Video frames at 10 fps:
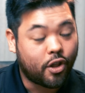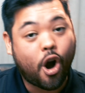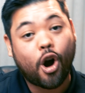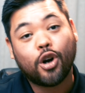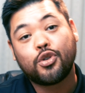The
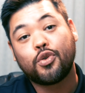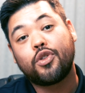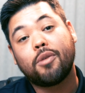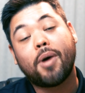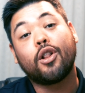hard
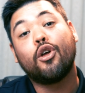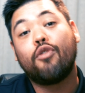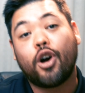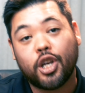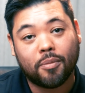truth about low
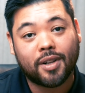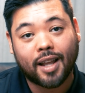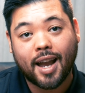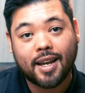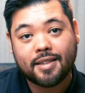volume
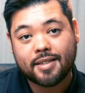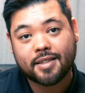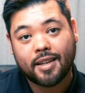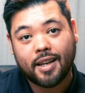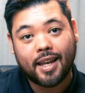clients